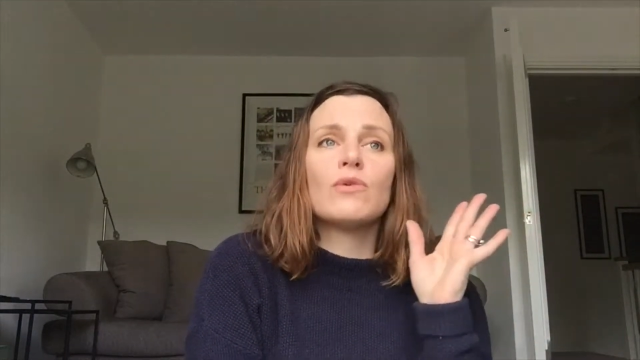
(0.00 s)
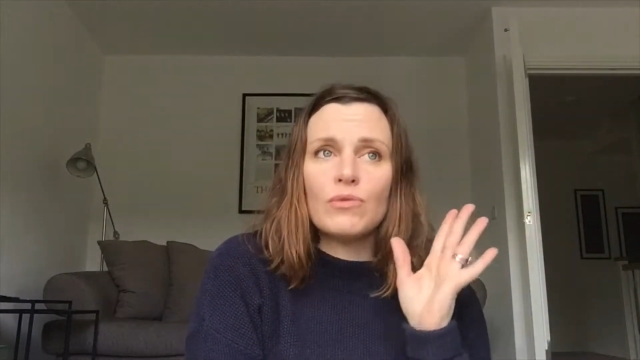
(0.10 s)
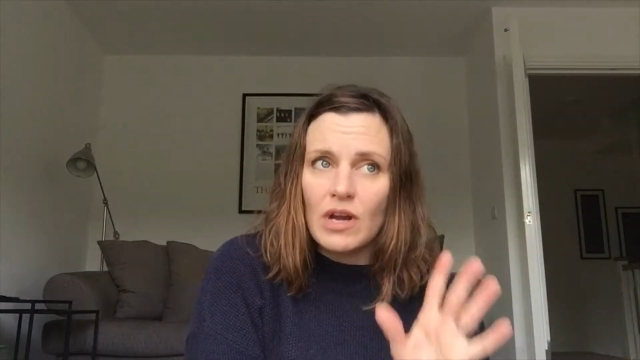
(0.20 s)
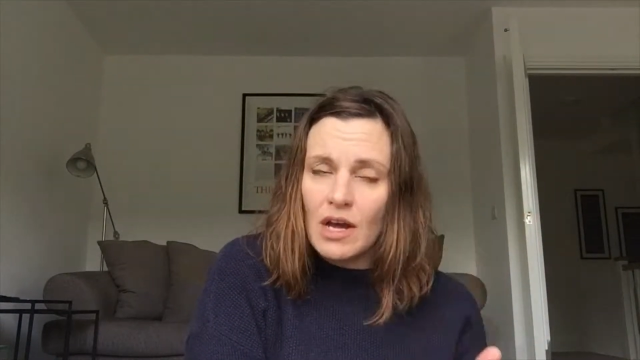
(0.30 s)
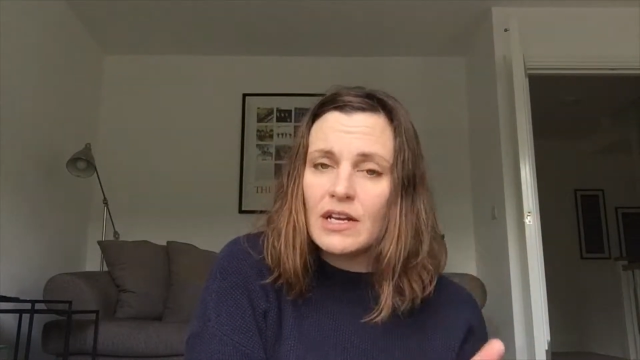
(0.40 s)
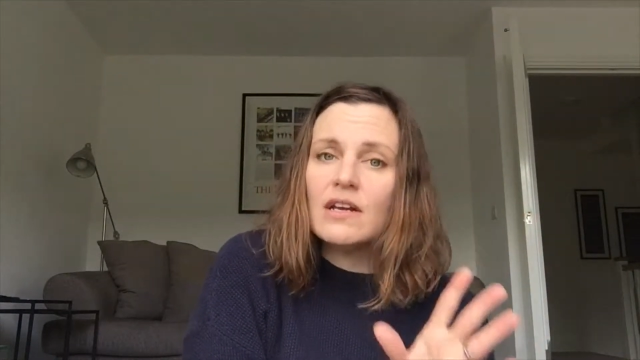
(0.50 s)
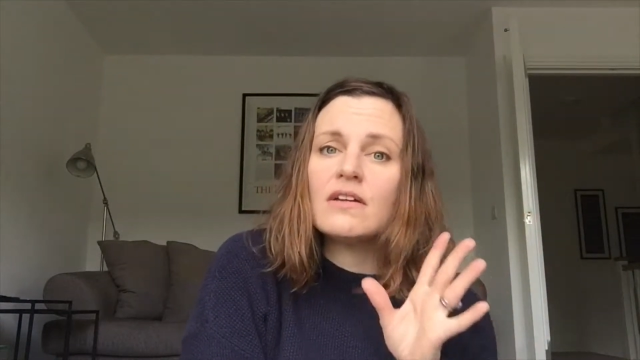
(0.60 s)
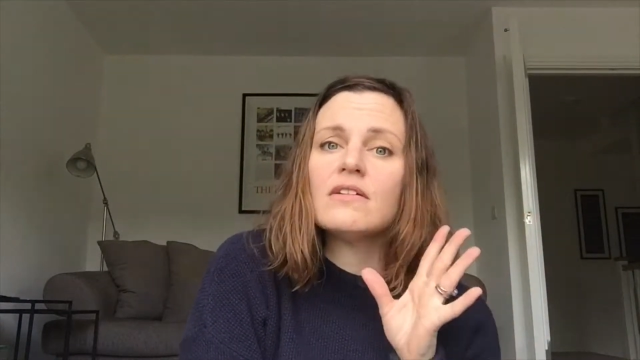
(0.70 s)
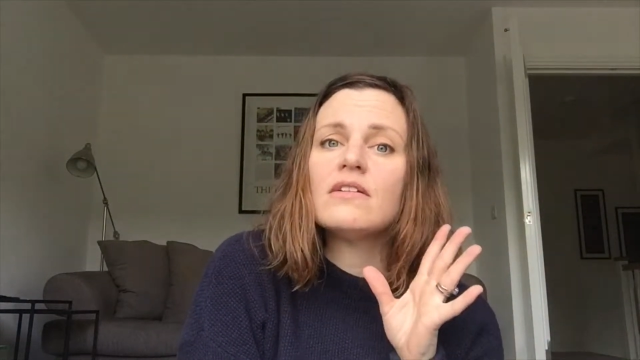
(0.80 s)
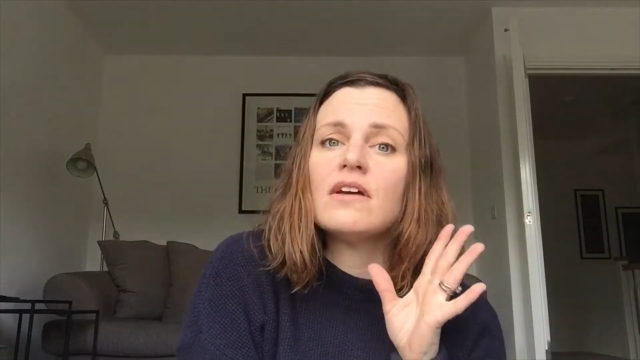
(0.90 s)

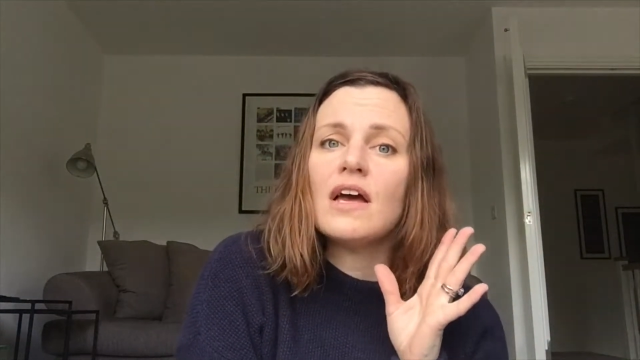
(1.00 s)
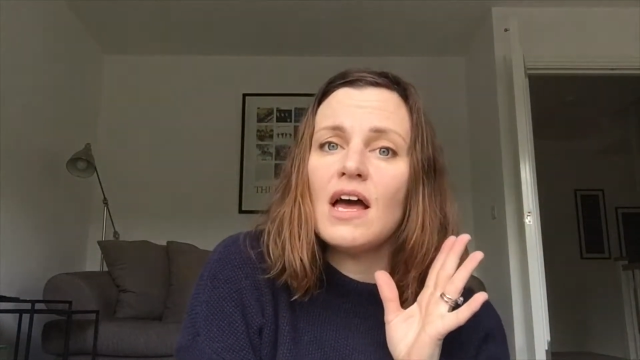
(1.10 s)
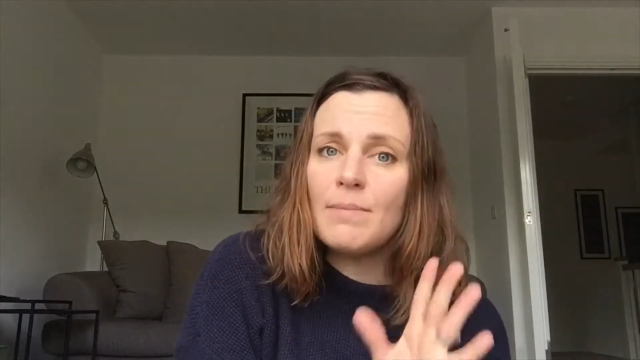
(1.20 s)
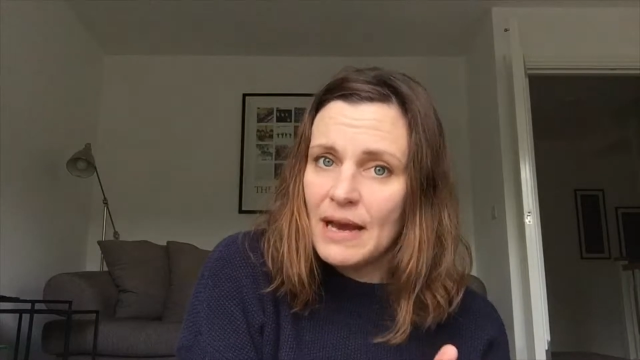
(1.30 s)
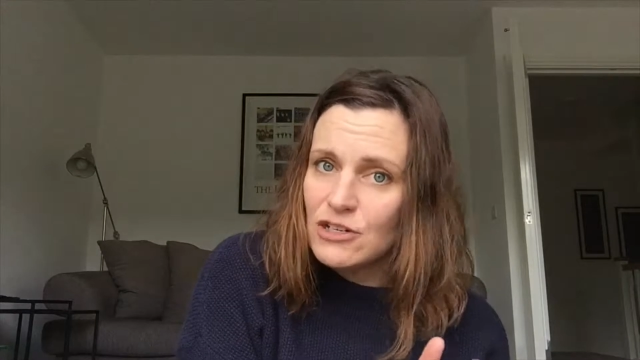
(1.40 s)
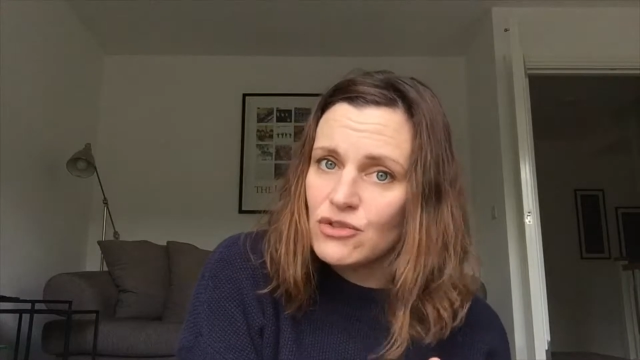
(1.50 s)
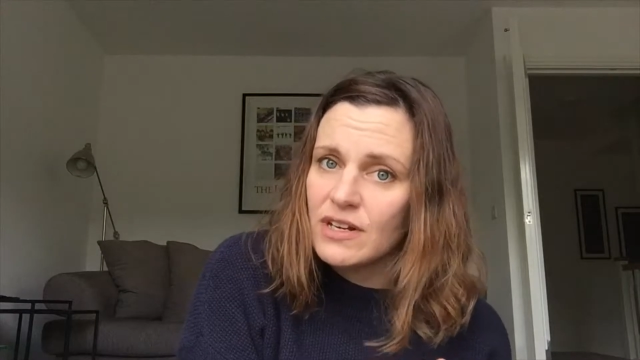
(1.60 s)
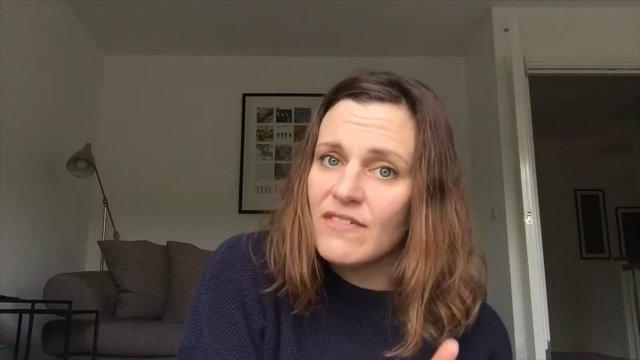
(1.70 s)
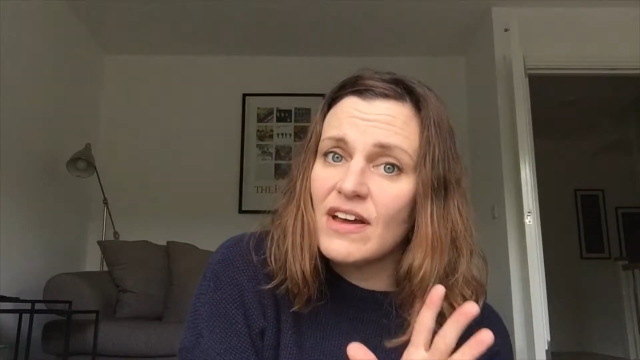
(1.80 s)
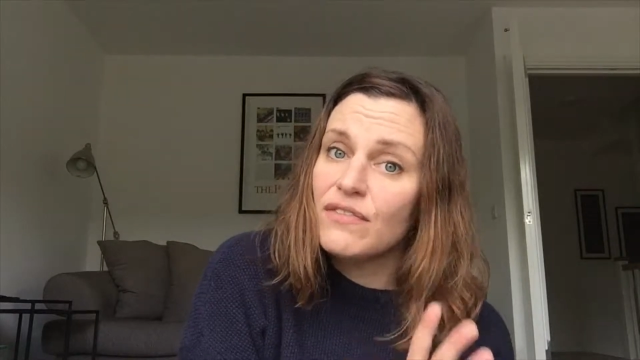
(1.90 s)
Rihanna and
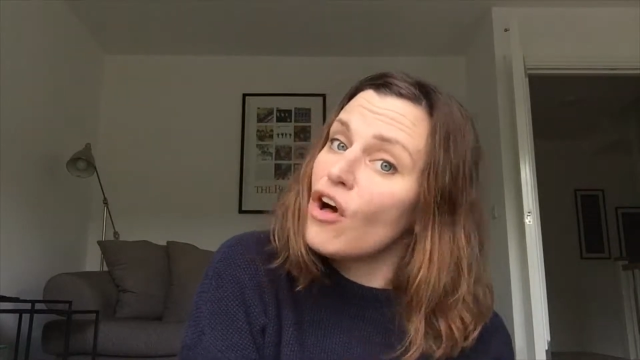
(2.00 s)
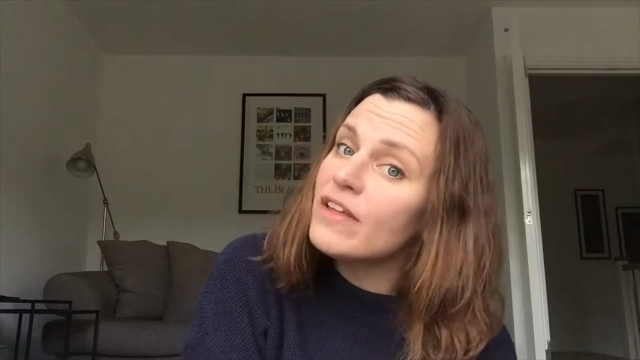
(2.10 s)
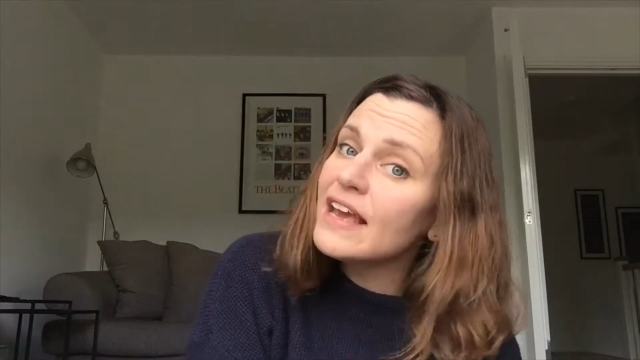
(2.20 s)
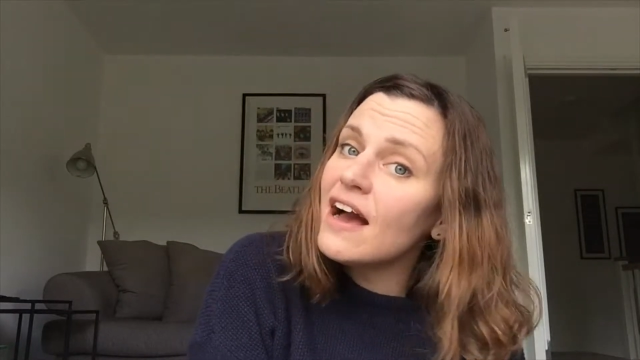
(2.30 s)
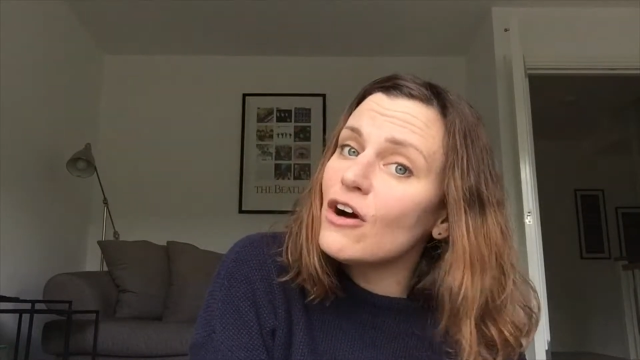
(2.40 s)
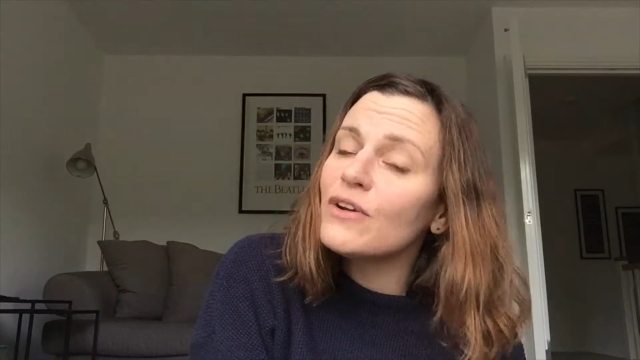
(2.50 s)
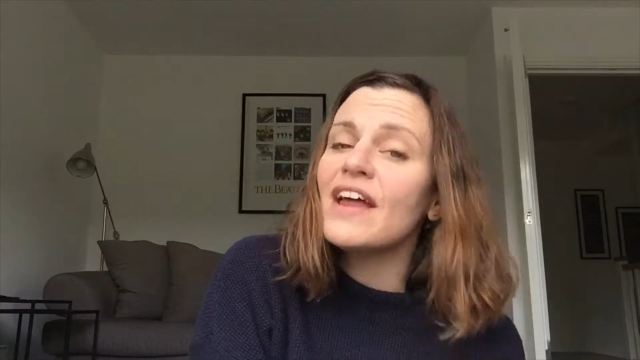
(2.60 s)
Patrick have had a falling out